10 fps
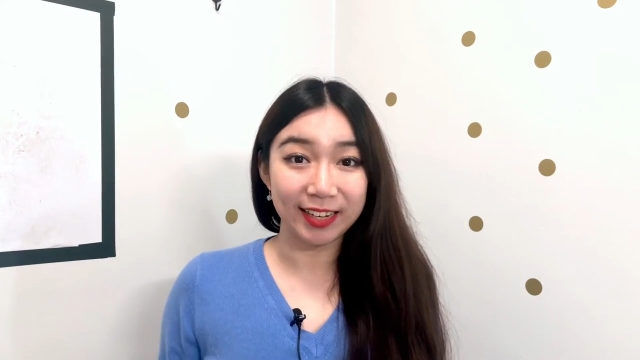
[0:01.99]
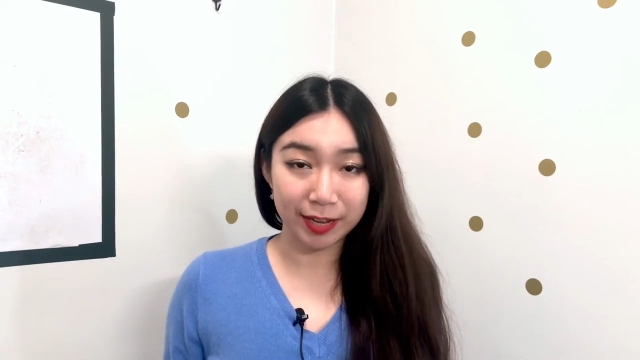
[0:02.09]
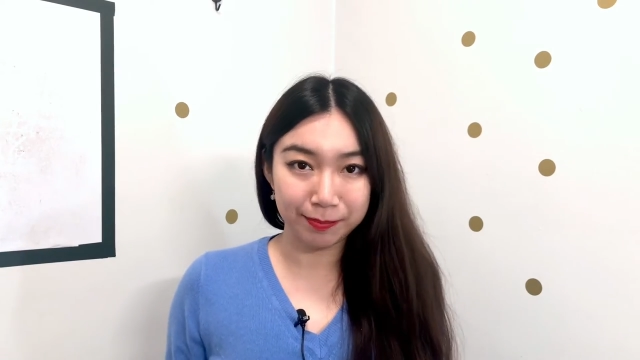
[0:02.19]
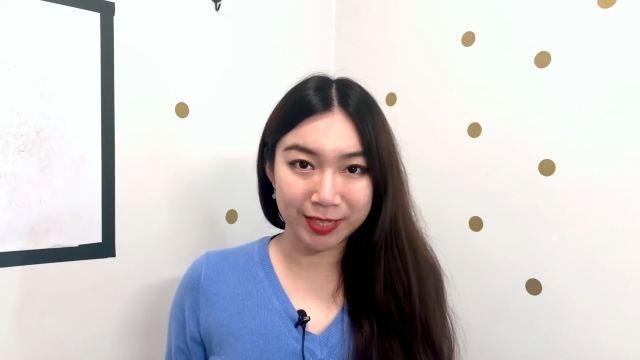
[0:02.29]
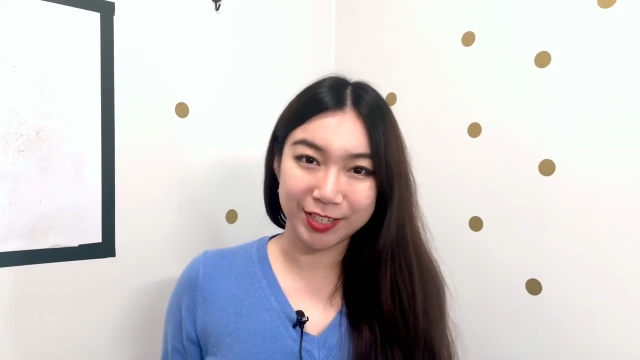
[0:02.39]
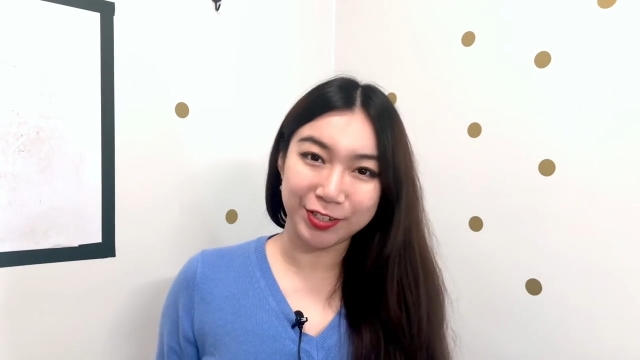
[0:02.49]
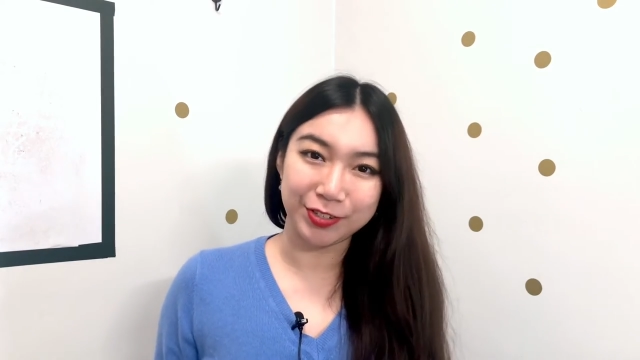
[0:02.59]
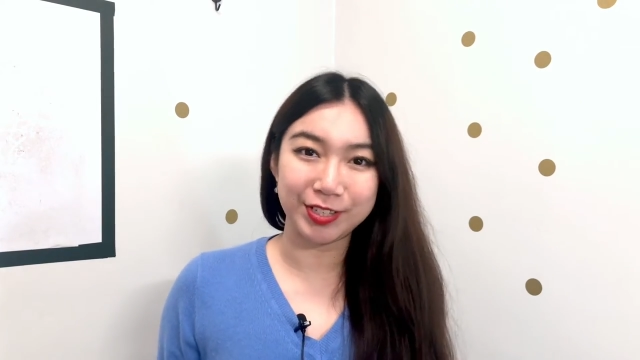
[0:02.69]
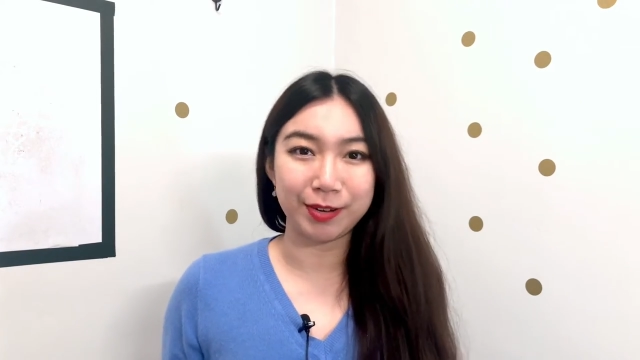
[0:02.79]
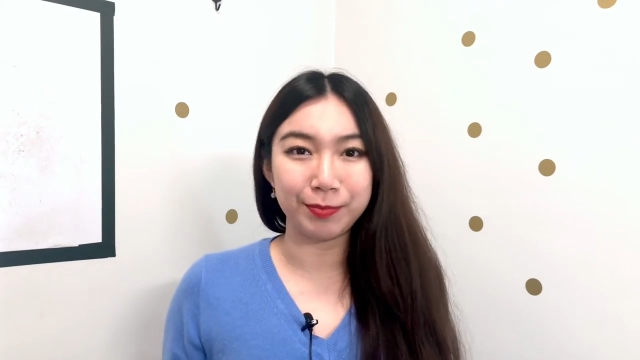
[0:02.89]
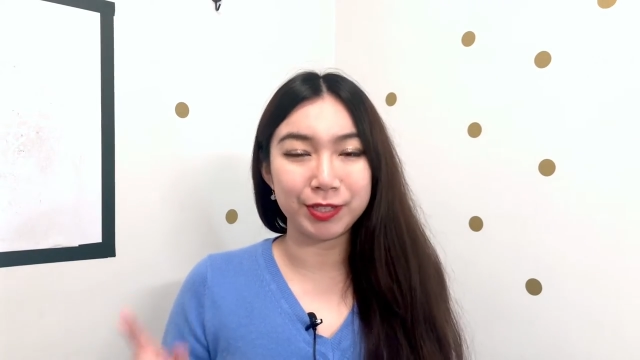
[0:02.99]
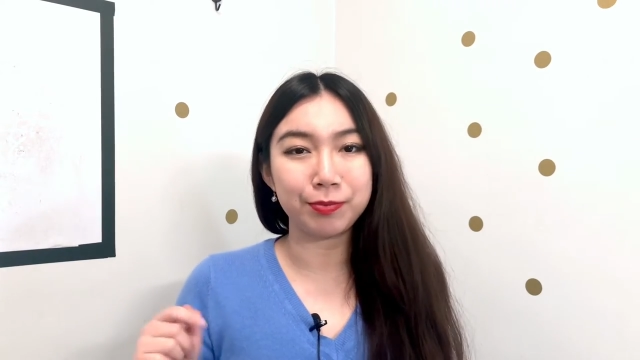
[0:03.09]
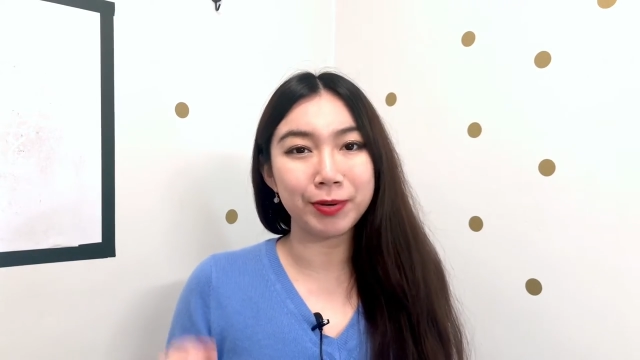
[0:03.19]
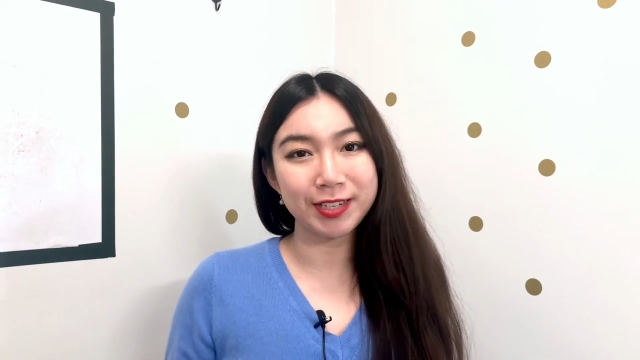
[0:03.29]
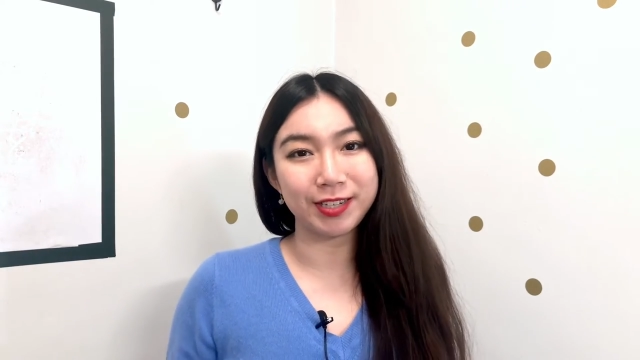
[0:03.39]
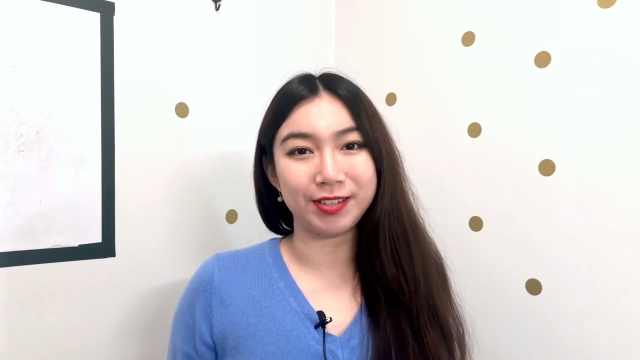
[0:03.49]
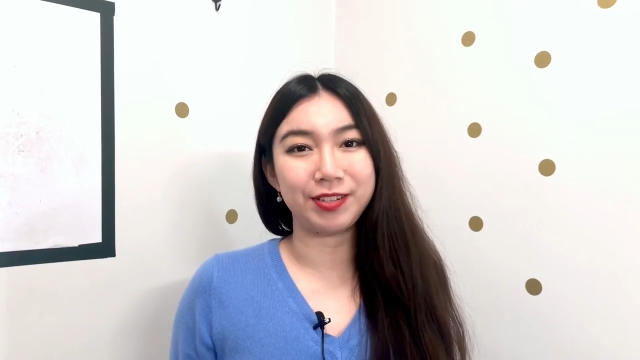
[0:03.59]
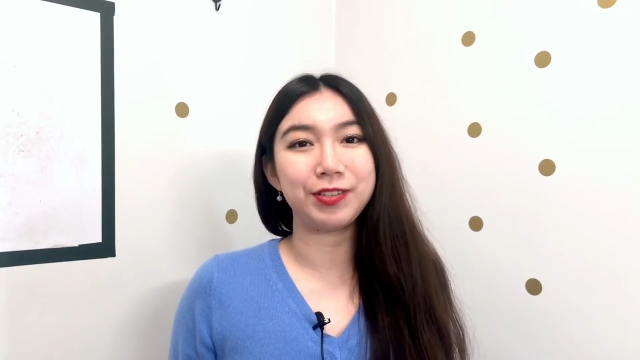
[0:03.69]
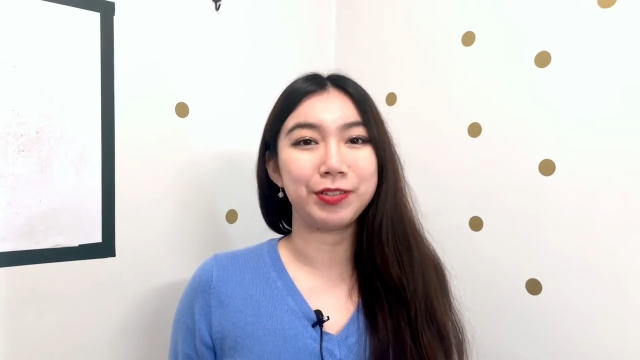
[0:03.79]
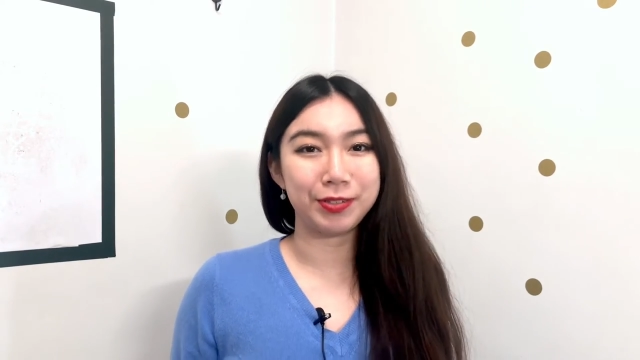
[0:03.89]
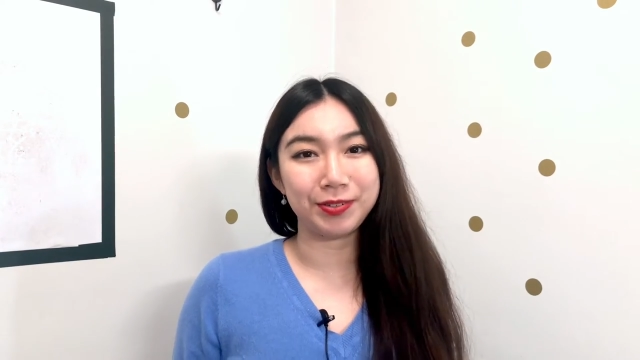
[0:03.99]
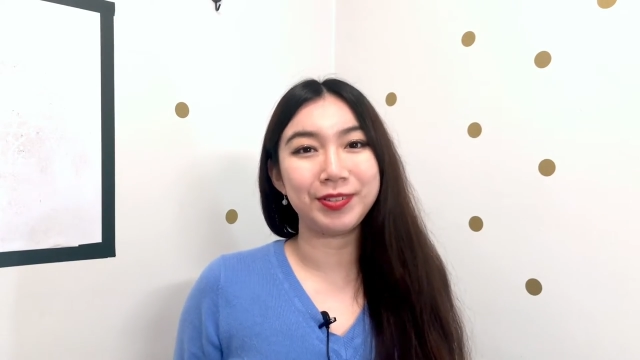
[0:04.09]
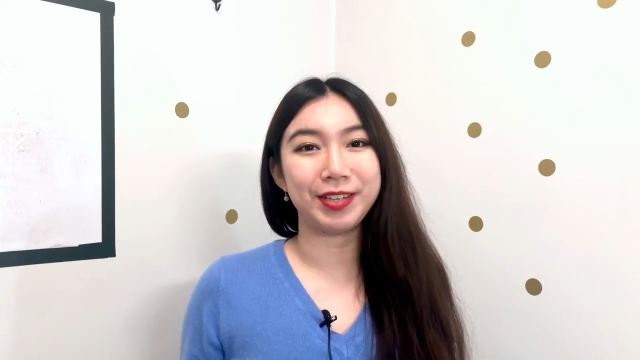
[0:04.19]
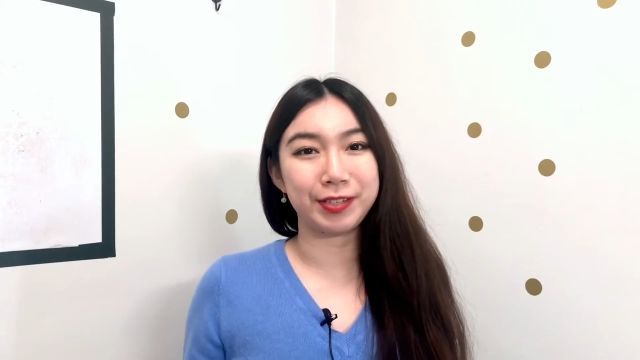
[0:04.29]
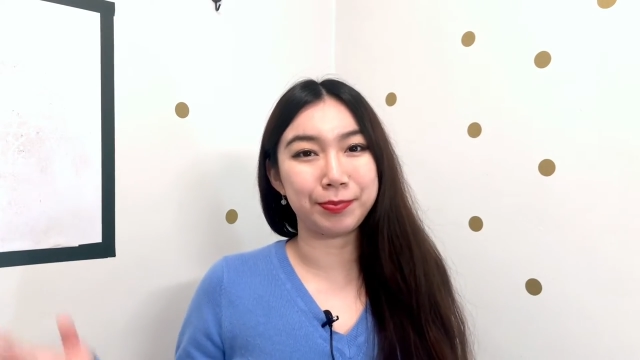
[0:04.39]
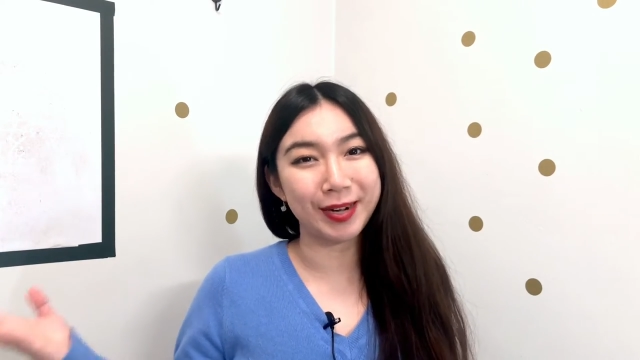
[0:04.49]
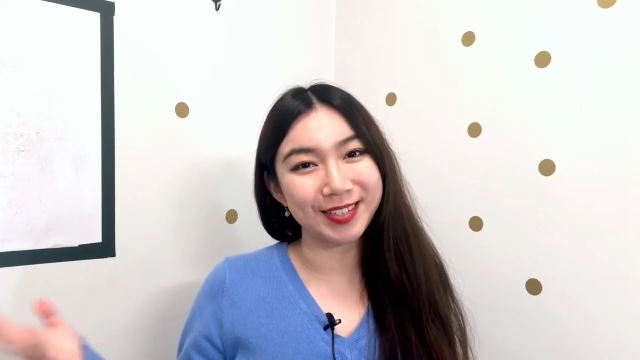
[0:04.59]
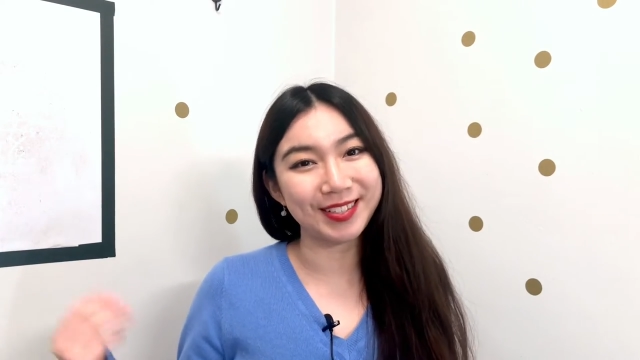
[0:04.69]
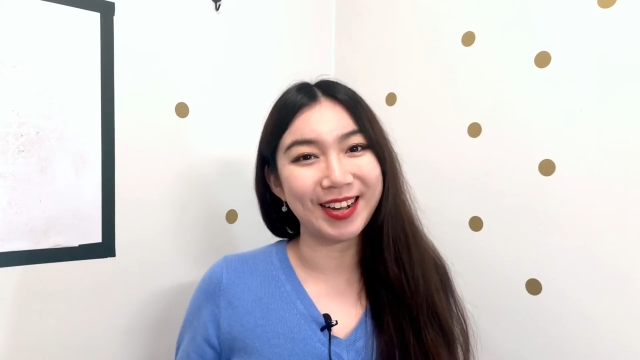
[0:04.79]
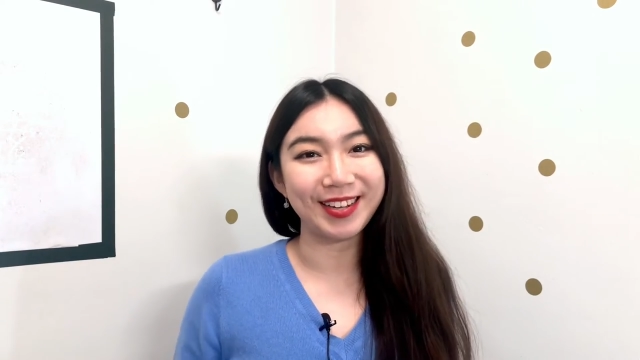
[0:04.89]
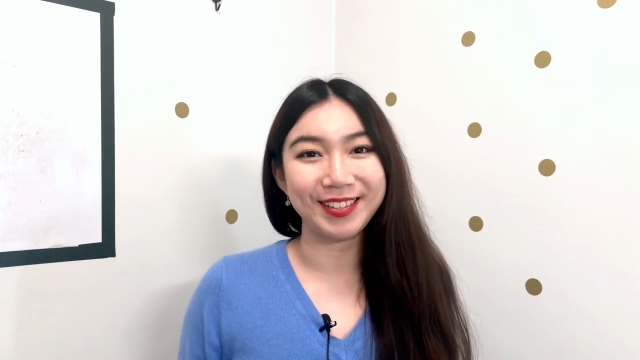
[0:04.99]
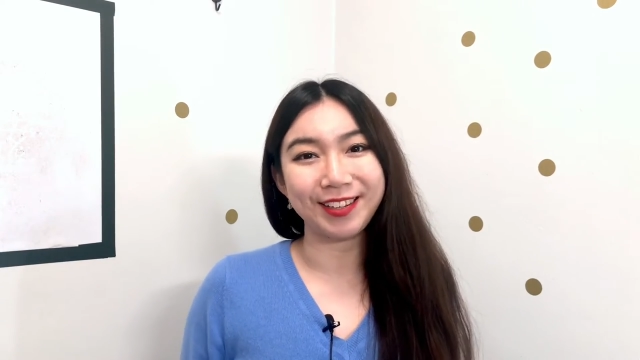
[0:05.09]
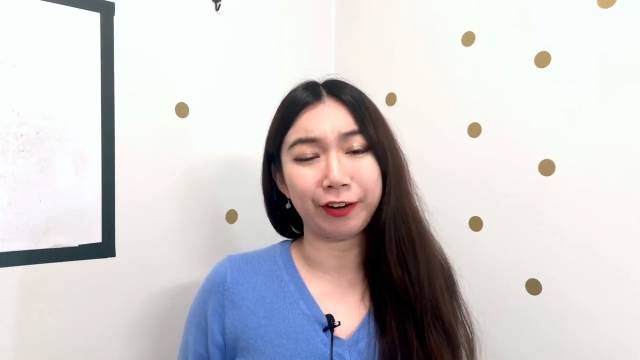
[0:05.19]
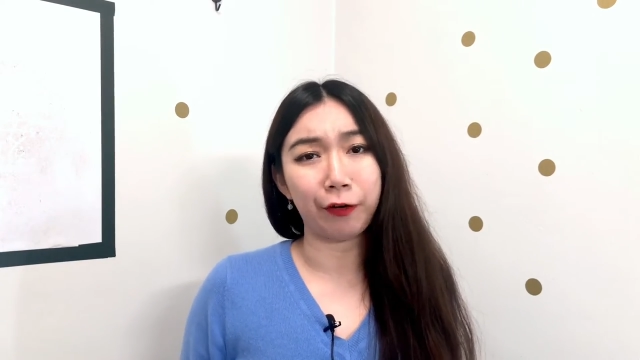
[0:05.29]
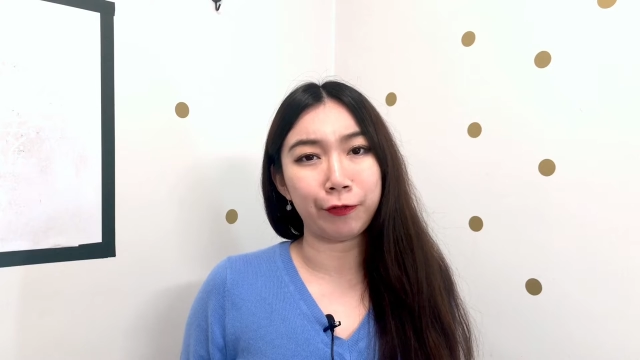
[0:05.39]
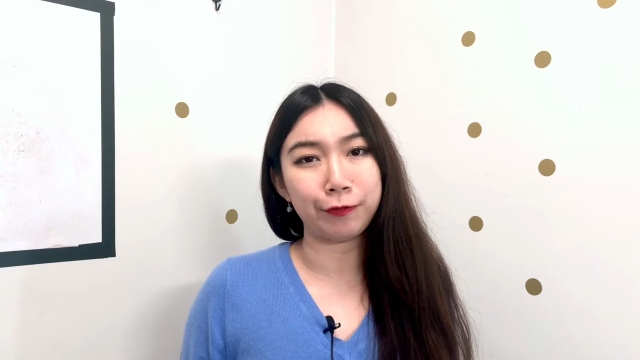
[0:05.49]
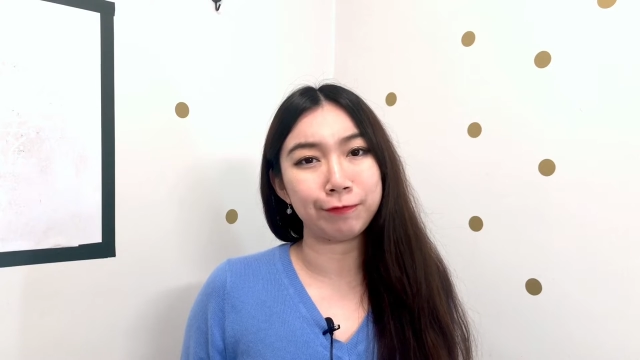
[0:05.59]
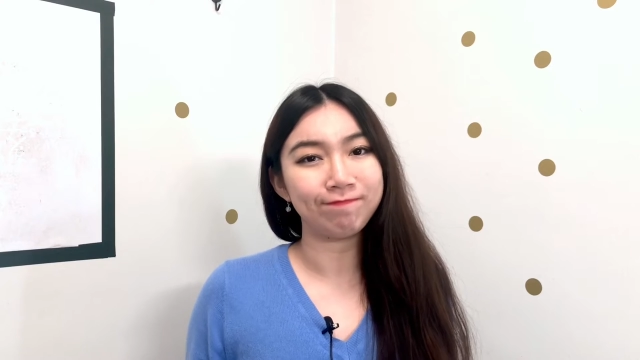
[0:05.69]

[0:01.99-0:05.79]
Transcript: let me teach you some expressions to express the idea of